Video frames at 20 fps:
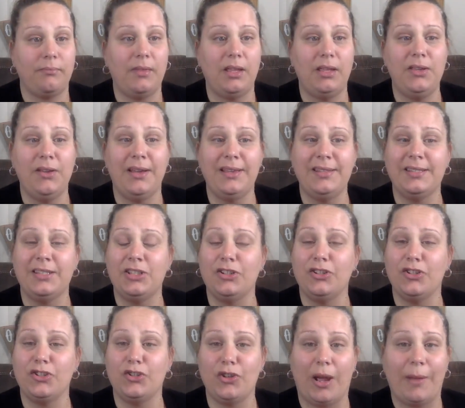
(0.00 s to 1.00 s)
You guys can
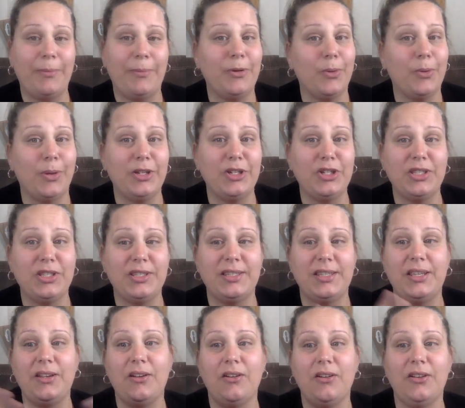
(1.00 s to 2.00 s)
just drop your questions
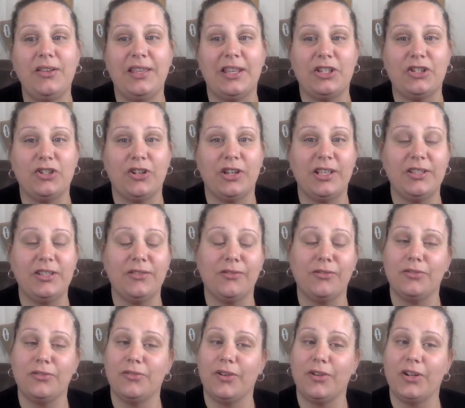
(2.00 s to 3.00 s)
here, get your
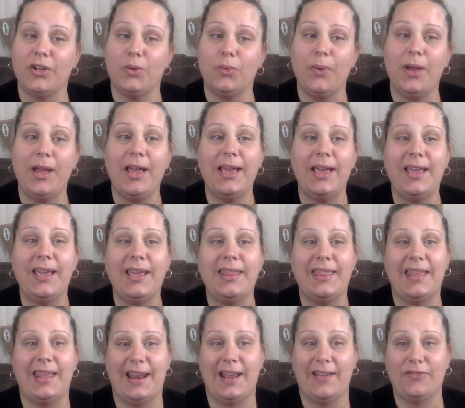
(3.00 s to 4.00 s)
answers right away,
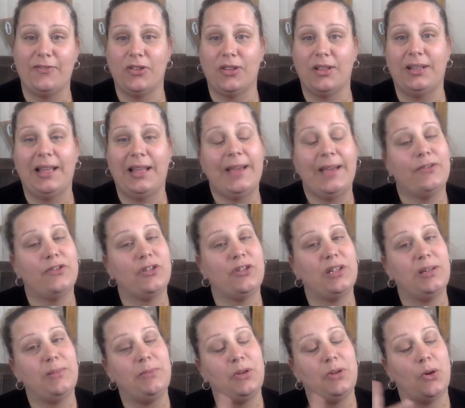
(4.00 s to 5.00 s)
and then after the live
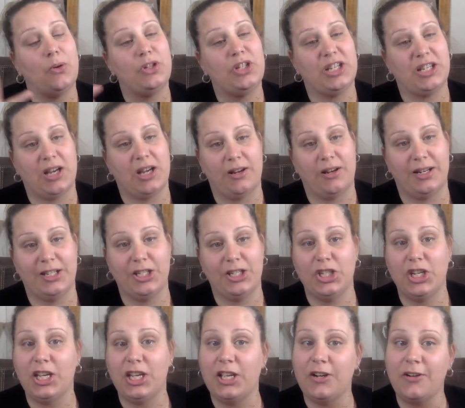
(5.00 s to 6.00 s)
stream, go check out his
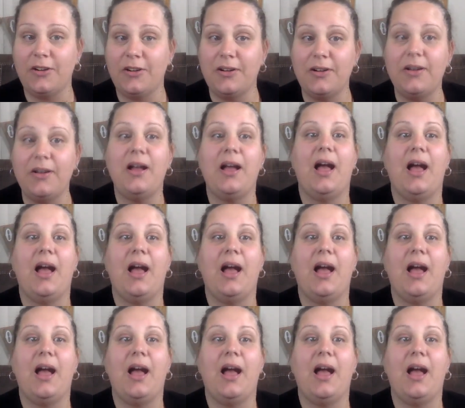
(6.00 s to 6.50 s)
channel.